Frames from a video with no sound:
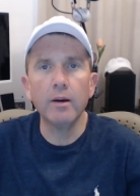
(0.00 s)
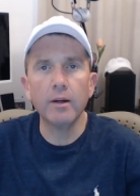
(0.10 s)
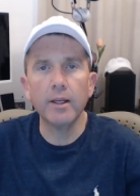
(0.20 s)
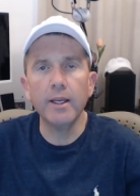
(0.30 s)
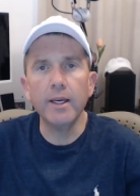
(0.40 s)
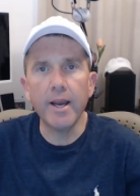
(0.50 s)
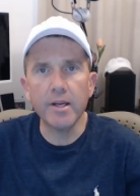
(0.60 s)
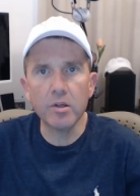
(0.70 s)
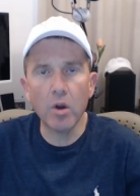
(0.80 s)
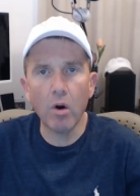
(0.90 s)

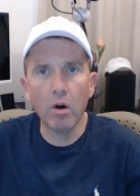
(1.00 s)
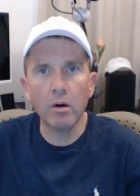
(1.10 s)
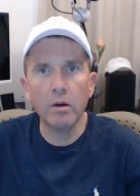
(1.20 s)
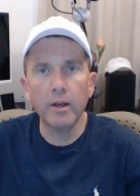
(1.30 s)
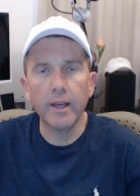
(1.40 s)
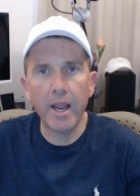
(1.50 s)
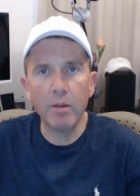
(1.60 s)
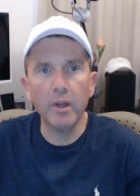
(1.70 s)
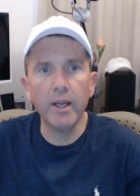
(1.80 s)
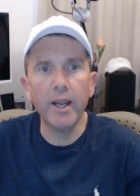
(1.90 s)
e-NASCAR gambling,